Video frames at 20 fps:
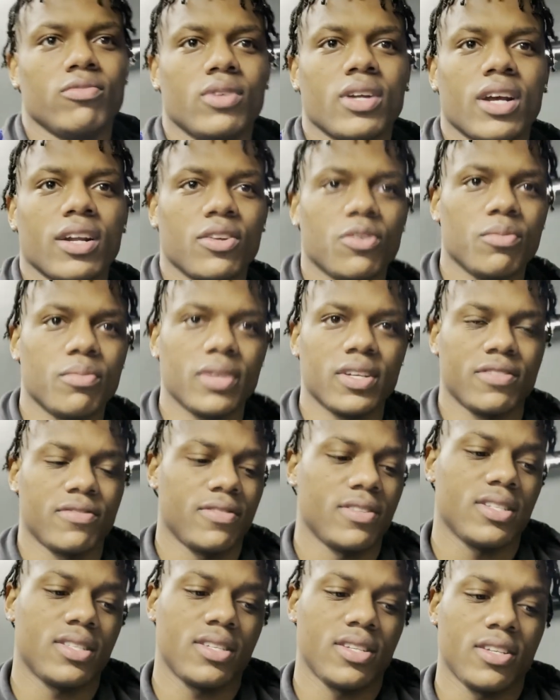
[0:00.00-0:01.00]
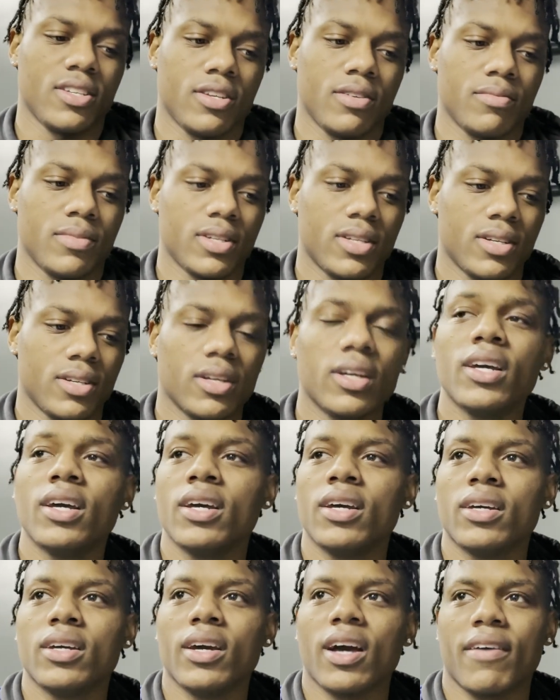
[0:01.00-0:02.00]
I do best for the team.
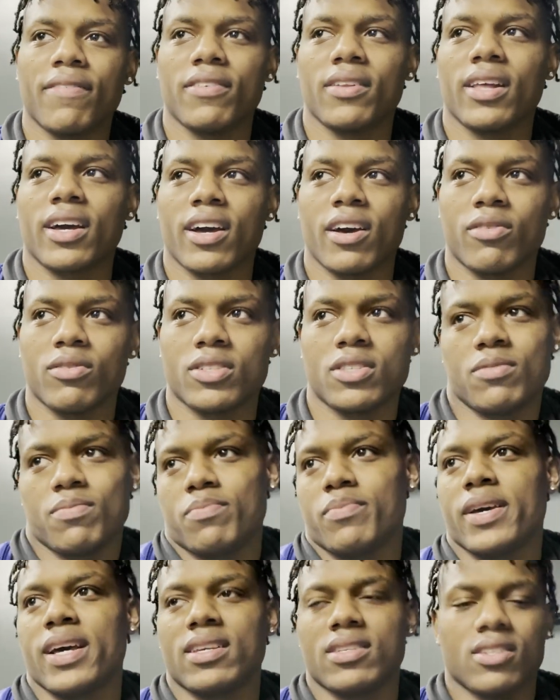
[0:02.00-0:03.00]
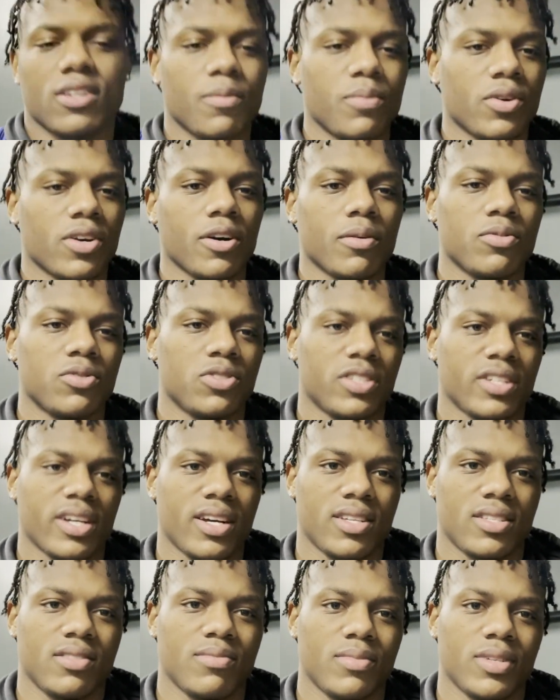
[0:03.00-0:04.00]
And I feel like I was passing up a couple shots,